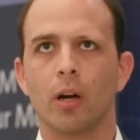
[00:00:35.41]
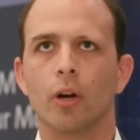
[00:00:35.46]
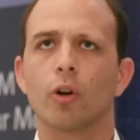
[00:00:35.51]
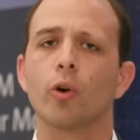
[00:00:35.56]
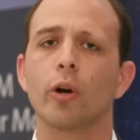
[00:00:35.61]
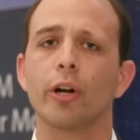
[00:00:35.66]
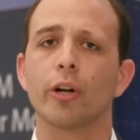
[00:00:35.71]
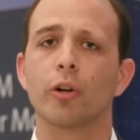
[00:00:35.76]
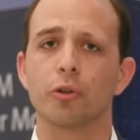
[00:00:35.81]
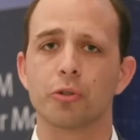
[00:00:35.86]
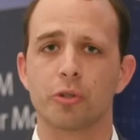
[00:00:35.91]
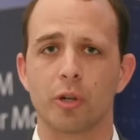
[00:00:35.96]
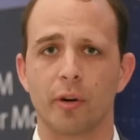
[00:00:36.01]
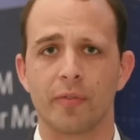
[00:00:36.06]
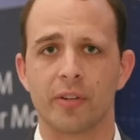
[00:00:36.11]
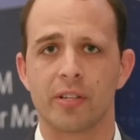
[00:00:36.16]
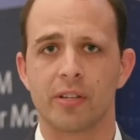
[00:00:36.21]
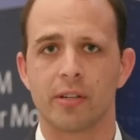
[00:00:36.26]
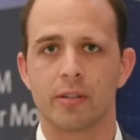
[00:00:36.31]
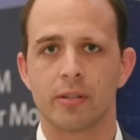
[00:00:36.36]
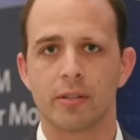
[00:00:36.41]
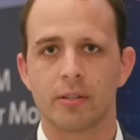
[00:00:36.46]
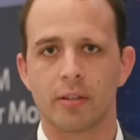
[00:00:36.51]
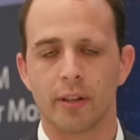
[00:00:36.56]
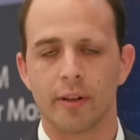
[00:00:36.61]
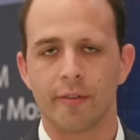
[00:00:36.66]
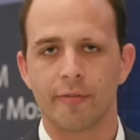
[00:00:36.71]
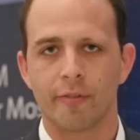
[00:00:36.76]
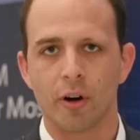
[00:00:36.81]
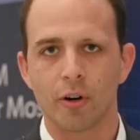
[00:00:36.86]
critical surfaces to
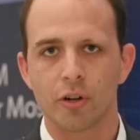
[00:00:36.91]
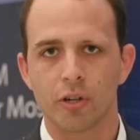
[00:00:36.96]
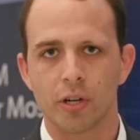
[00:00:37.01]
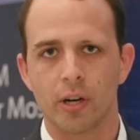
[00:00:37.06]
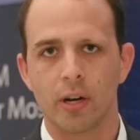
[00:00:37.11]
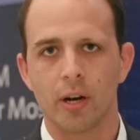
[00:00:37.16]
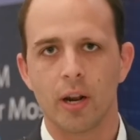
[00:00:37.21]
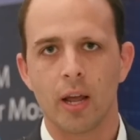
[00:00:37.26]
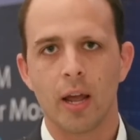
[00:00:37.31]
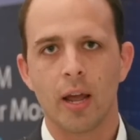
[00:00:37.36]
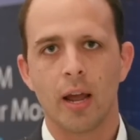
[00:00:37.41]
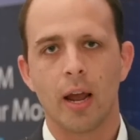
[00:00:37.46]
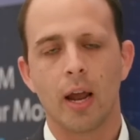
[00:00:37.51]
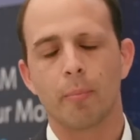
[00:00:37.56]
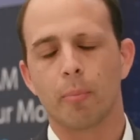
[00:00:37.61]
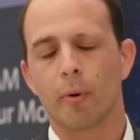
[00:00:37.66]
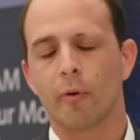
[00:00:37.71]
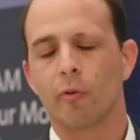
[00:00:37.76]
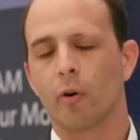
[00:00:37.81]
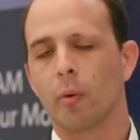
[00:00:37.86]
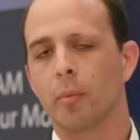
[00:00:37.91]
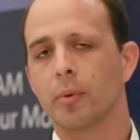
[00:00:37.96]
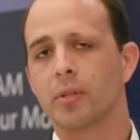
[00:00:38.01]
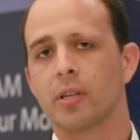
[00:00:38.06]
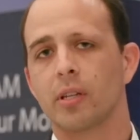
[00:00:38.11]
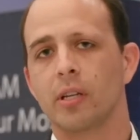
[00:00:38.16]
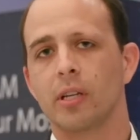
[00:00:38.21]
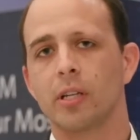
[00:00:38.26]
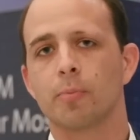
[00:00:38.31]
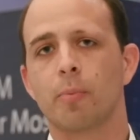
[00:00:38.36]
the function and performance
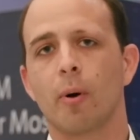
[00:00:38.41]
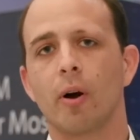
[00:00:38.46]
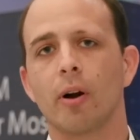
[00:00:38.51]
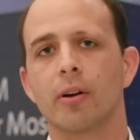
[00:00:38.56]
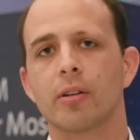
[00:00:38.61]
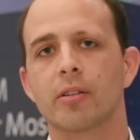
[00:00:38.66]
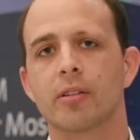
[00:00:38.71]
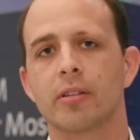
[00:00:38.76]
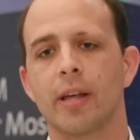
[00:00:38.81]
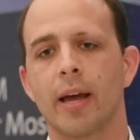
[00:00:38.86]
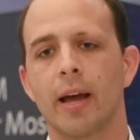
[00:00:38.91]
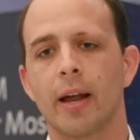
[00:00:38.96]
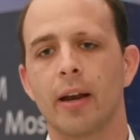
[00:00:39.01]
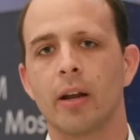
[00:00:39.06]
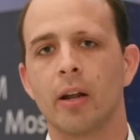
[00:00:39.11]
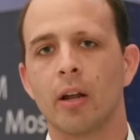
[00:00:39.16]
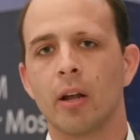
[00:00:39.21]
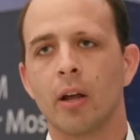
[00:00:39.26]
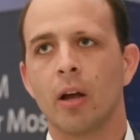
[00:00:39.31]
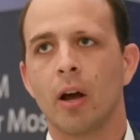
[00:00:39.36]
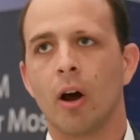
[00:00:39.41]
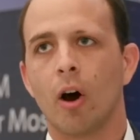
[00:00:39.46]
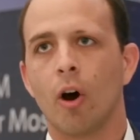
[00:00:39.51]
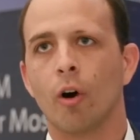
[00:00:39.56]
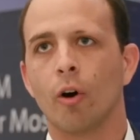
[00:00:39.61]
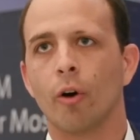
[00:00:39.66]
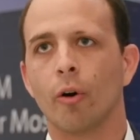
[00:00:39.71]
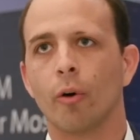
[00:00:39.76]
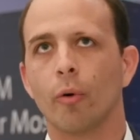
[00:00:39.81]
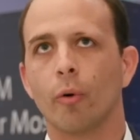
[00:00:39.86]
of these parts that
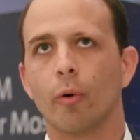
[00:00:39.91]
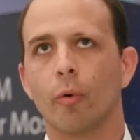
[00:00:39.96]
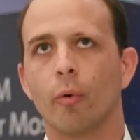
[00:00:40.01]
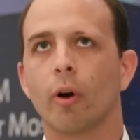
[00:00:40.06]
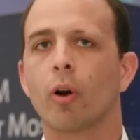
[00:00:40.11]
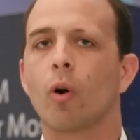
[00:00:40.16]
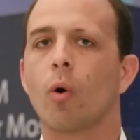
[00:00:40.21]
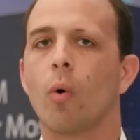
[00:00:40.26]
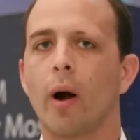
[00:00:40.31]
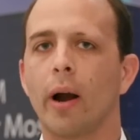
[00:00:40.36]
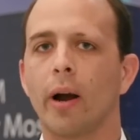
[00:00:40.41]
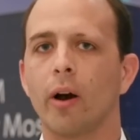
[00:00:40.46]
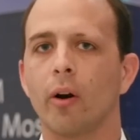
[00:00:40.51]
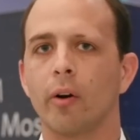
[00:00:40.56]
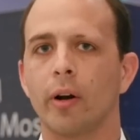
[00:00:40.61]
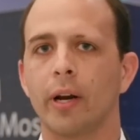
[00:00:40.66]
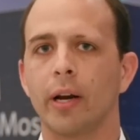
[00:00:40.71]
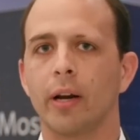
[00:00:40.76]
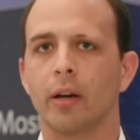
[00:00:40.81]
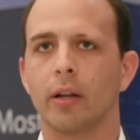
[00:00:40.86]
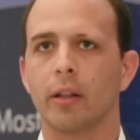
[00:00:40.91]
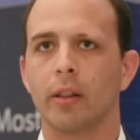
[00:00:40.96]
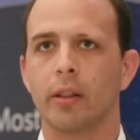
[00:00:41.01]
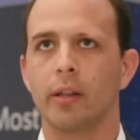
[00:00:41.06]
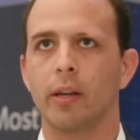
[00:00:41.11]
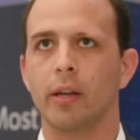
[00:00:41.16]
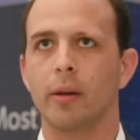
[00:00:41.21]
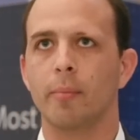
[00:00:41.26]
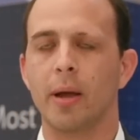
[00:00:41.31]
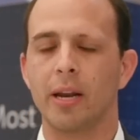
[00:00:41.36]
are requiring
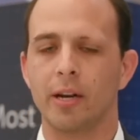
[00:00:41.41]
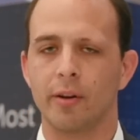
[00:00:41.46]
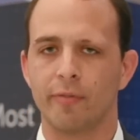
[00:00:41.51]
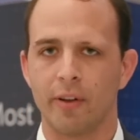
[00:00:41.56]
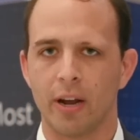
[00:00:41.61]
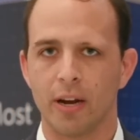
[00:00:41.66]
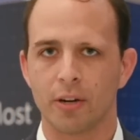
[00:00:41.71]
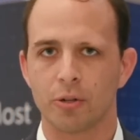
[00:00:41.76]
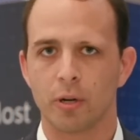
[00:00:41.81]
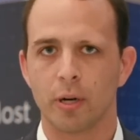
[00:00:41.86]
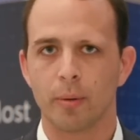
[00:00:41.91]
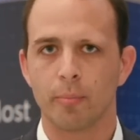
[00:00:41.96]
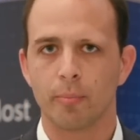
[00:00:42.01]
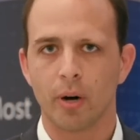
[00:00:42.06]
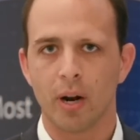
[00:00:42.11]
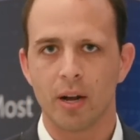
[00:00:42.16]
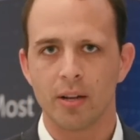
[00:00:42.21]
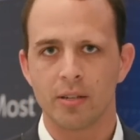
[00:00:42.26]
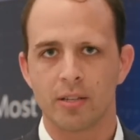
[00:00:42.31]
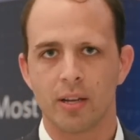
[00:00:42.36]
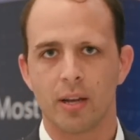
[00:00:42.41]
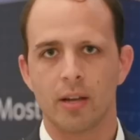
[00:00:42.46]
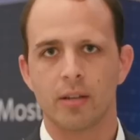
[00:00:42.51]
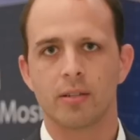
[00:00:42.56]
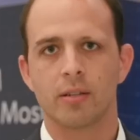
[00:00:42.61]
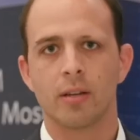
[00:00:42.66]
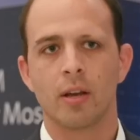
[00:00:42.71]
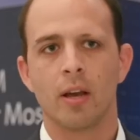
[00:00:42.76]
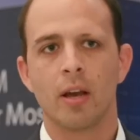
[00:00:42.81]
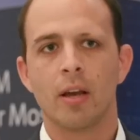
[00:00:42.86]
the manufacturing
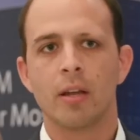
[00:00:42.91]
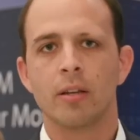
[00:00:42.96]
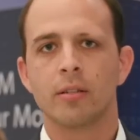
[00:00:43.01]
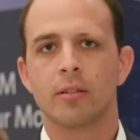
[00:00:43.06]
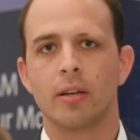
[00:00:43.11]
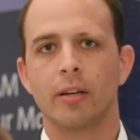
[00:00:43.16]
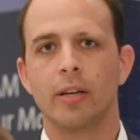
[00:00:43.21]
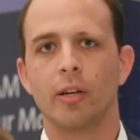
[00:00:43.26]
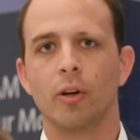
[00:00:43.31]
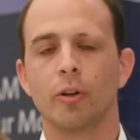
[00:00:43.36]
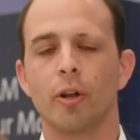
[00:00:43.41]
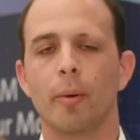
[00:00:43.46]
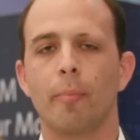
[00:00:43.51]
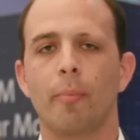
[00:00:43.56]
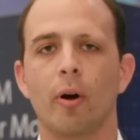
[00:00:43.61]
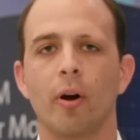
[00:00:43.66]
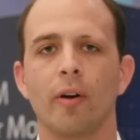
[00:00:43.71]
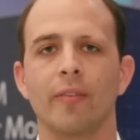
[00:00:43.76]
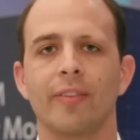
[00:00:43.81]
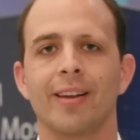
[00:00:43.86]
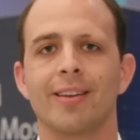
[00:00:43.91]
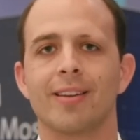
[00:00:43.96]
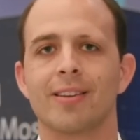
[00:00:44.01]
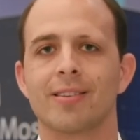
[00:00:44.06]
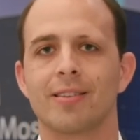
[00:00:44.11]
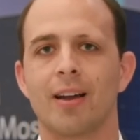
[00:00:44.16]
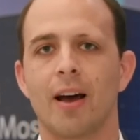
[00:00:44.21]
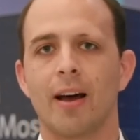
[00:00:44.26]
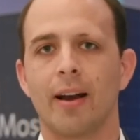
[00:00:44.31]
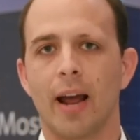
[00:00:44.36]
process to yield a part that
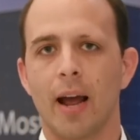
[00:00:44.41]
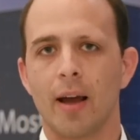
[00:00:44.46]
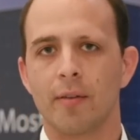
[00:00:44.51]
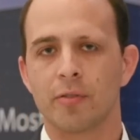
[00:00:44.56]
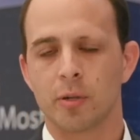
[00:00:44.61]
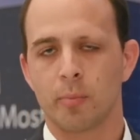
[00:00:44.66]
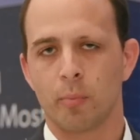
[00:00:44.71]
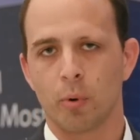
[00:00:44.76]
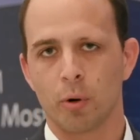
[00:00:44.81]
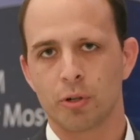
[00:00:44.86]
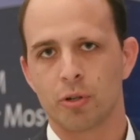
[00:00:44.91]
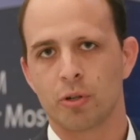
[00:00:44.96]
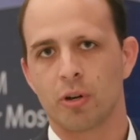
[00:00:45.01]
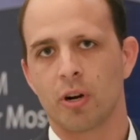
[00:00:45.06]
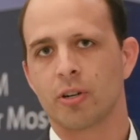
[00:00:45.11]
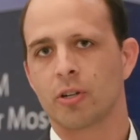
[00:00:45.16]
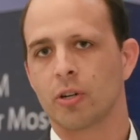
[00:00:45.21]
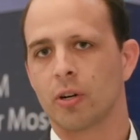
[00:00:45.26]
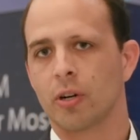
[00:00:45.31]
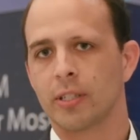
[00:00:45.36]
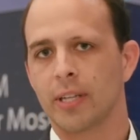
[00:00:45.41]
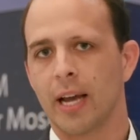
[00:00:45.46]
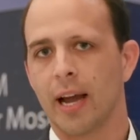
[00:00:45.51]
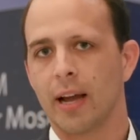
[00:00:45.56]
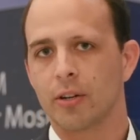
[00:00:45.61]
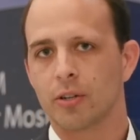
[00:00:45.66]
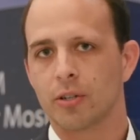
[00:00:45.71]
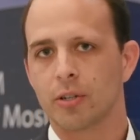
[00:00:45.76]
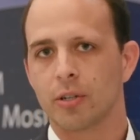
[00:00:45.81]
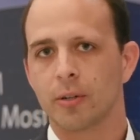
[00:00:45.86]
does not have support structure
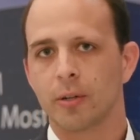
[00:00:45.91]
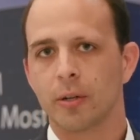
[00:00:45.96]
attached.